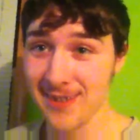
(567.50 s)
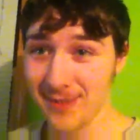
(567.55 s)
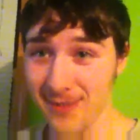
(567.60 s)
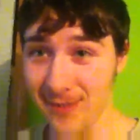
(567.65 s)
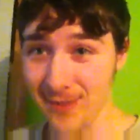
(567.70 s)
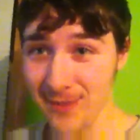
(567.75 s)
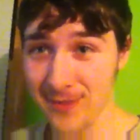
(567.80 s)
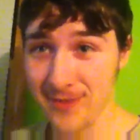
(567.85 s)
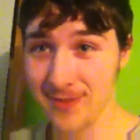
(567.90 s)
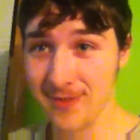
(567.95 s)

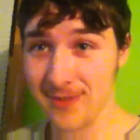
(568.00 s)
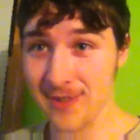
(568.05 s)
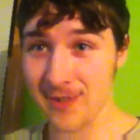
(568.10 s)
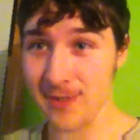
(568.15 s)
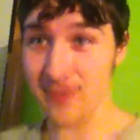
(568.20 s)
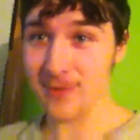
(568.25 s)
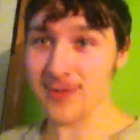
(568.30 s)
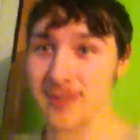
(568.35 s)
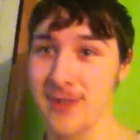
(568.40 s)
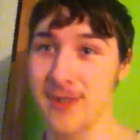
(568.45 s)
It
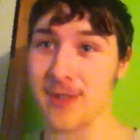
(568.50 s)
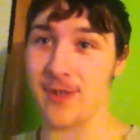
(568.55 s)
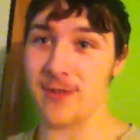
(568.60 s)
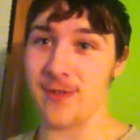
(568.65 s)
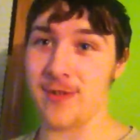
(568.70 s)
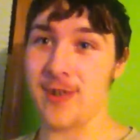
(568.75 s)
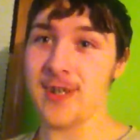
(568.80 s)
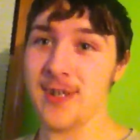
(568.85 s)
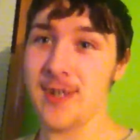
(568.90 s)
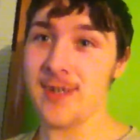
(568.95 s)
looked it,
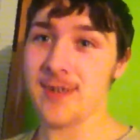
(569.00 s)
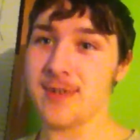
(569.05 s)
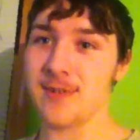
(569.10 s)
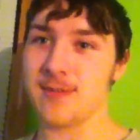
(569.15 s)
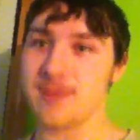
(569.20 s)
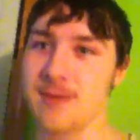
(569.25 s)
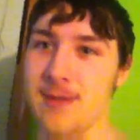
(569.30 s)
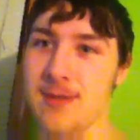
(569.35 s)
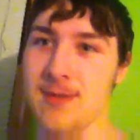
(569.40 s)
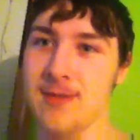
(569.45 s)
though, right?
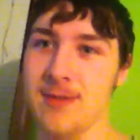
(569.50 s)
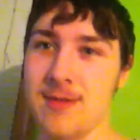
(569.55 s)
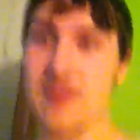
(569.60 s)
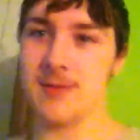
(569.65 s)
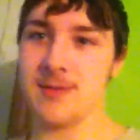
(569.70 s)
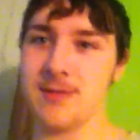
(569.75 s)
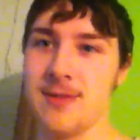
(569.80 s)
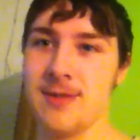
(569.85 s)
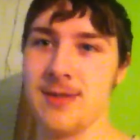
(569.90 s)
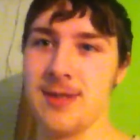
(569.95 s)

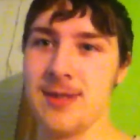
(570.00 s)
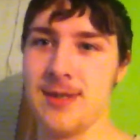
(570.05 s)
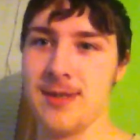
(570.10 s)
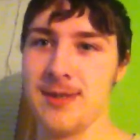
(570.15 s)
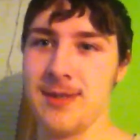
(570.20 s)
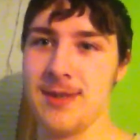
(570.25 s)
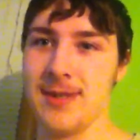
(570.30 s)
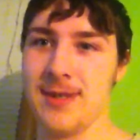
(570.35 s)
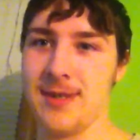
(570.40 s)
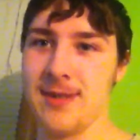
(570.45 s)

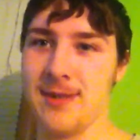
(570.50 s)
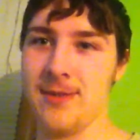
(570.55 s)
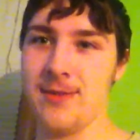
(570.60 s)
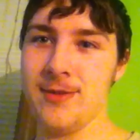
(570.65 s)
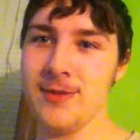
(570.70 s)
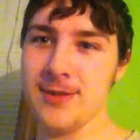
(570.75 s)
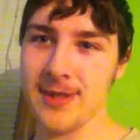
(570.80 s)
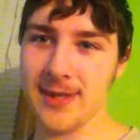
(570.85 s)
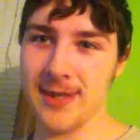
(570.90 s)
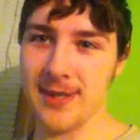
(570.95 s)
Like, it
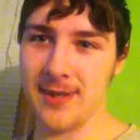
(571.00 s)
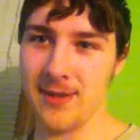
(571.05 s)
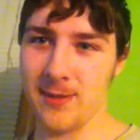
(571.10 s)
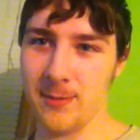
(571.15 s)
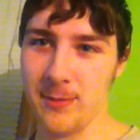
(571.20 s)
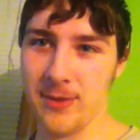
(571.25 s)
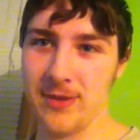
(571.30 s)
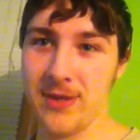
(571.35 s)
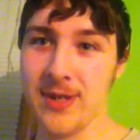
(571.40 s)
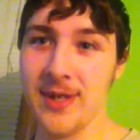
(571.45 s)
looked like it a
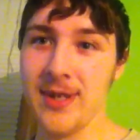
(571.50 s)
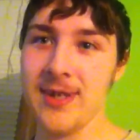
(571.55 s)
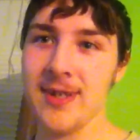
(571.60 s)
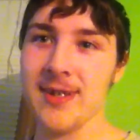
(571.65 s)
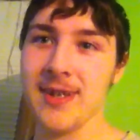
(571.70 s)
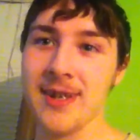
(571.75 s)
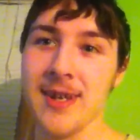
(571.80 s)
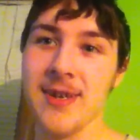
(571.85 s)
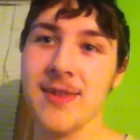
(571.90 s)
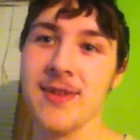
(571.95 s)
little bit, right?
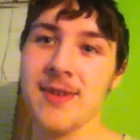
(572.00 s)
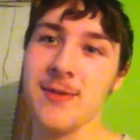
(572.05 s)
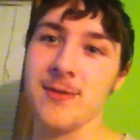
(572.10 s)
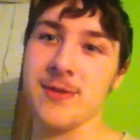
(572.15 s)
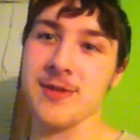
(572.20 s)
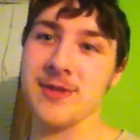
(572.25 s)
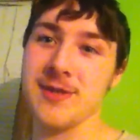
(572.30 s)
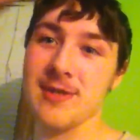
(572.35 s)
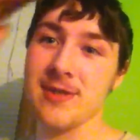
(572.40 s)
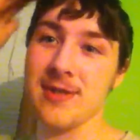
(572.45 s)
Like, I thought it
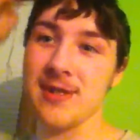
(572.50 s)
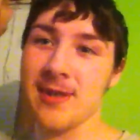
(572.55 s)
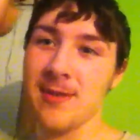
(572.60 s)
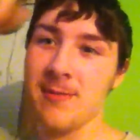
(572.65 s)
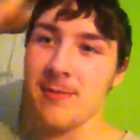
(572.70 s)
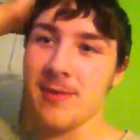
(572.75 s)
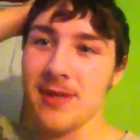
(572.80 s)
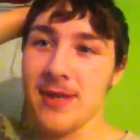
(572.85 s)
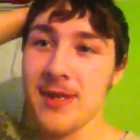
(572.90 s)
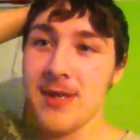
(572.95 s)
was a
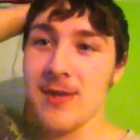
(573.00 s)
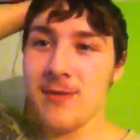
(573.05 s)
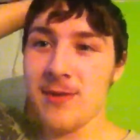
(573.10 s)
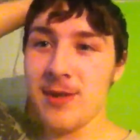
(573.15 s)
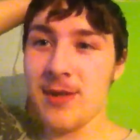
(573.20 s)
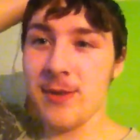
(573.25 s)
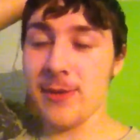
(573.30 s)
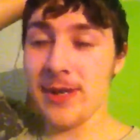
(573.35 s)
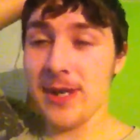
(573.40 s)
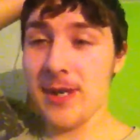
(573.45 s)
stem.
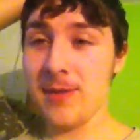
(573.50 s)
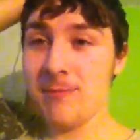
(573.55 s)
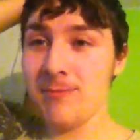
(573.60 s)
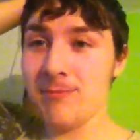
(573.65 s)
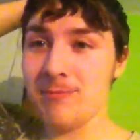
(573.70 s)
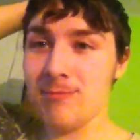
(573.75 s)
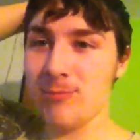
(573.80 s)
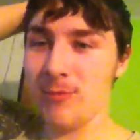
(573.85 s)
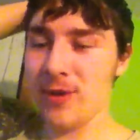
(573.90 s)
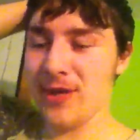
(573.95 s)
Well, anyway,
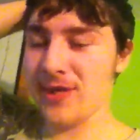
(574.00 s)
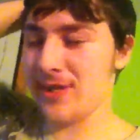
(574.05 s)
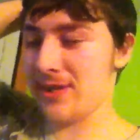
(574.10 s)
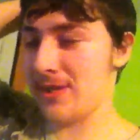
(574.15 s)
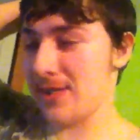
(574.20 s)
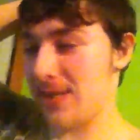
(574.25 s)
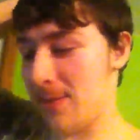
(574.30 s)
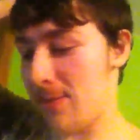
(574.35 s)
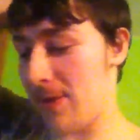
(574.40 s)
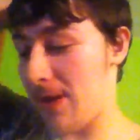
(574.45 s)
I'm
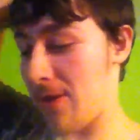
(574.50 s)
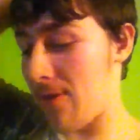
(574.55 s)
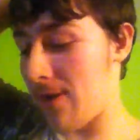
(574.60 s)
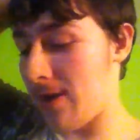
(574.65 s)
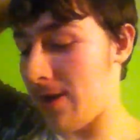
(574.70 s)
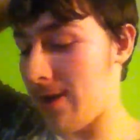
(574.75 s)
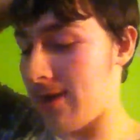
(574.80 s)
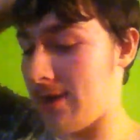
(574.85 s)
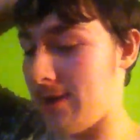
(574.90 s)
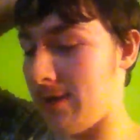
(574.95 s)
wasting time now.
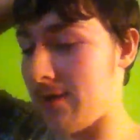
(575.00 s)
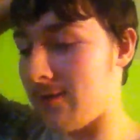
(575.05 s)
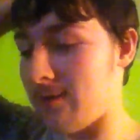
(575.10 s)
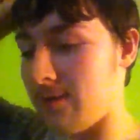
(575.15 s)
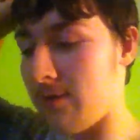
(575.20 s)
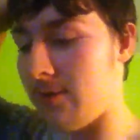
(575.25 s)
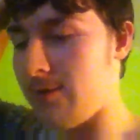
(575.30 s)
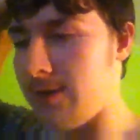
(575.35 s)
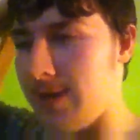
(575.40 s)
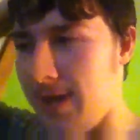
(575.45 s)

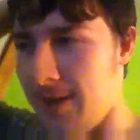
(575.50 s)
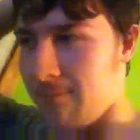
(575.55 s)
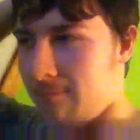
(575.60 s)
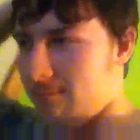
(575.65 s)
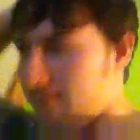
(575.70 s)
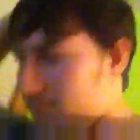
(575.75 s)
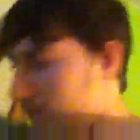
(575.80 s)
So, yeah.